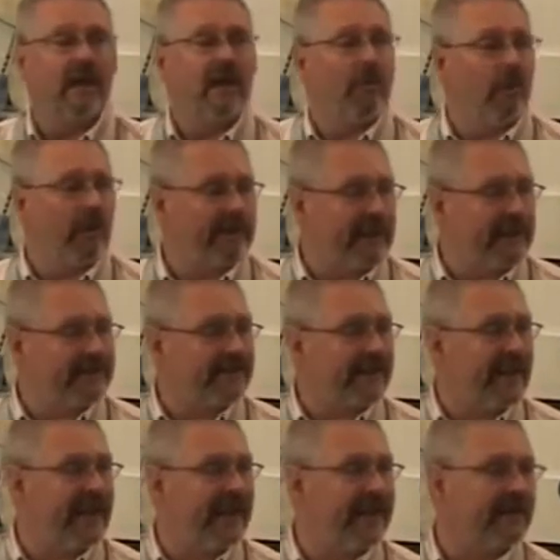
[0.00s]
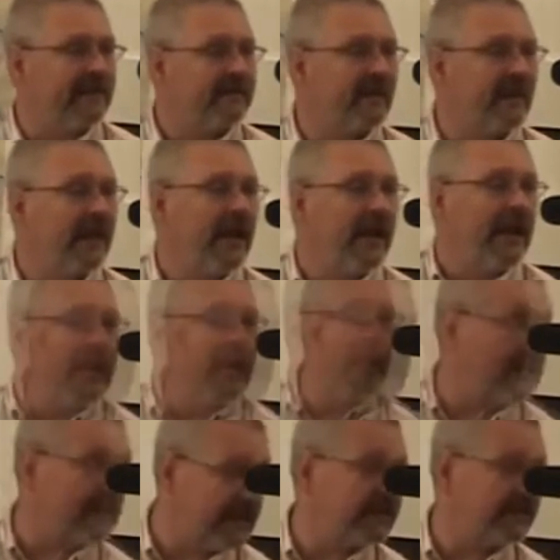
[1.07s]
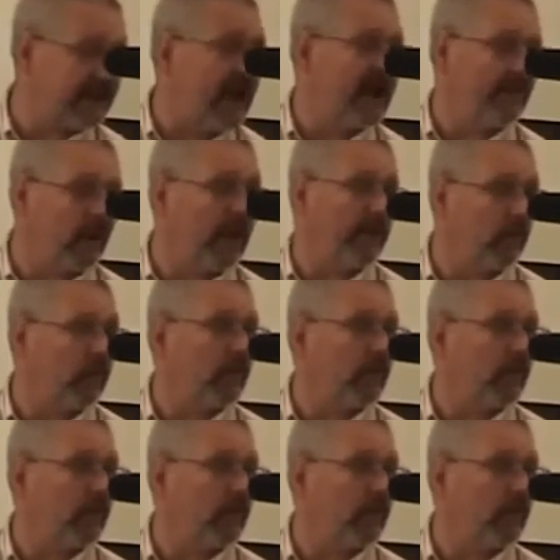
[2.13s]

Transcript: What they say is that this timeline will